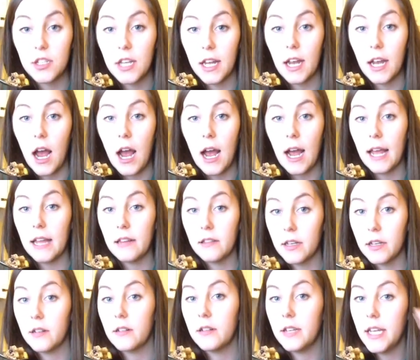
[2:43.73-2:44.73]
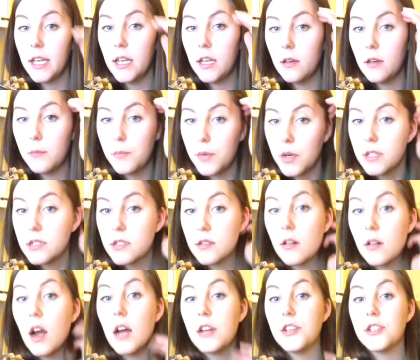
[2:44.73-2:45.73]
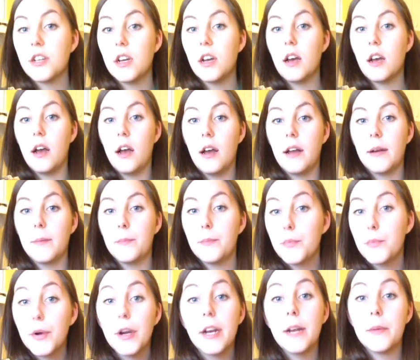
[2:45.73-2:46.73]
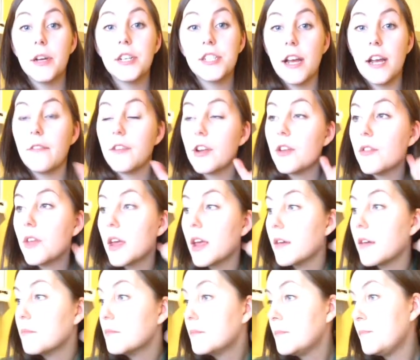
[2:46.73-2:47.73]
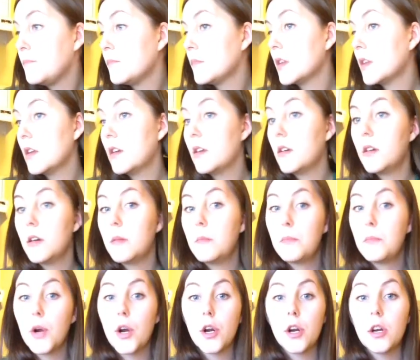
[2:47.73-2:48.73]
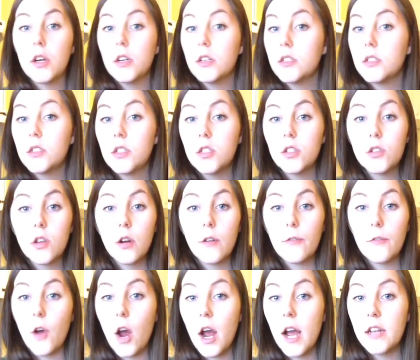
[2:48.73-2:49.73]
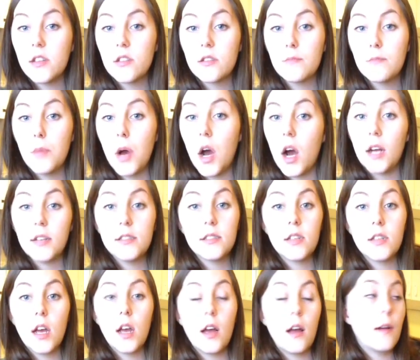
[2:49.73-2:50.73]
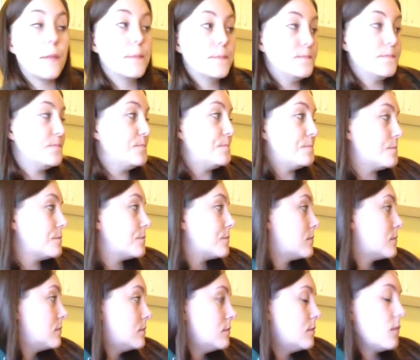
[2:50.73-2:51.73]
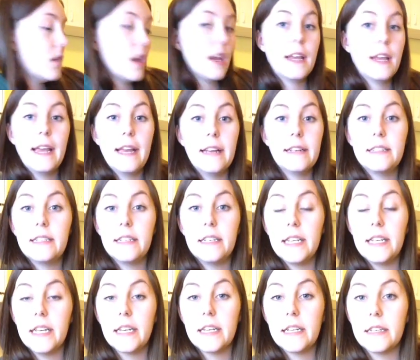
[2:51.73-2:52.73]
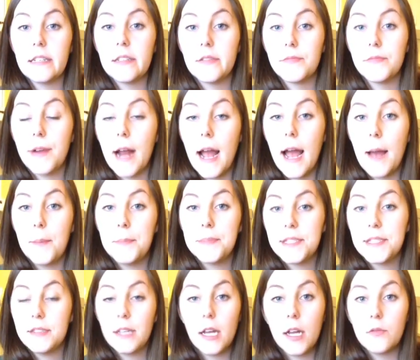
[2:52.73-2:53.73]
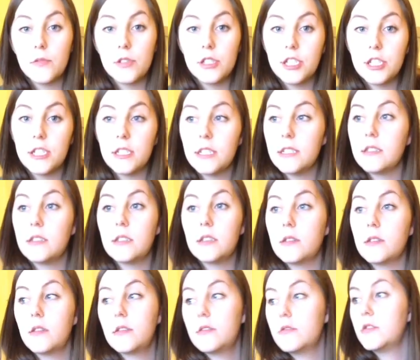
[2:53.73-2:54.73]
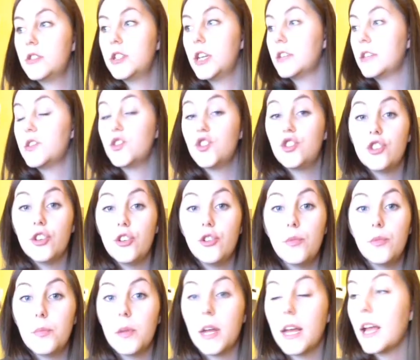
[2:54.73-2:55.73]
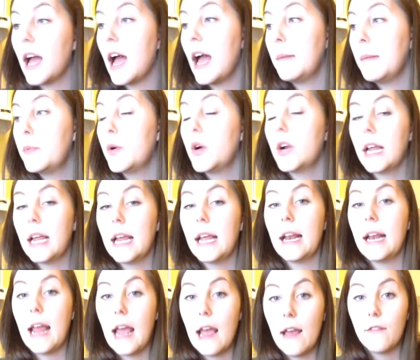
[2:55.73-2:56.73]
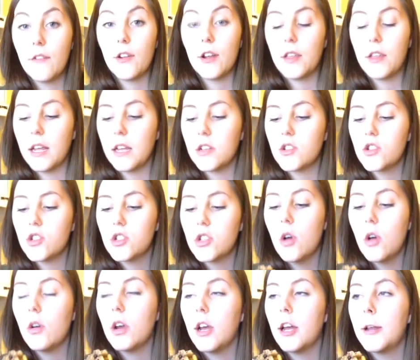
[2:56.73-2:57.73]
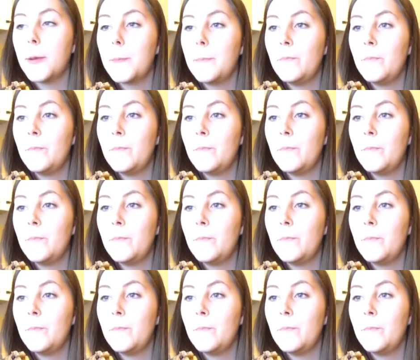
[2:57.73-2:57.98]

Like, I literally put sriracha on pretty much everything. Burgers, stir fries, pasta, quesadillas, wraps, sandwiches, shit, soup. Like, I put it in everything. It's so good.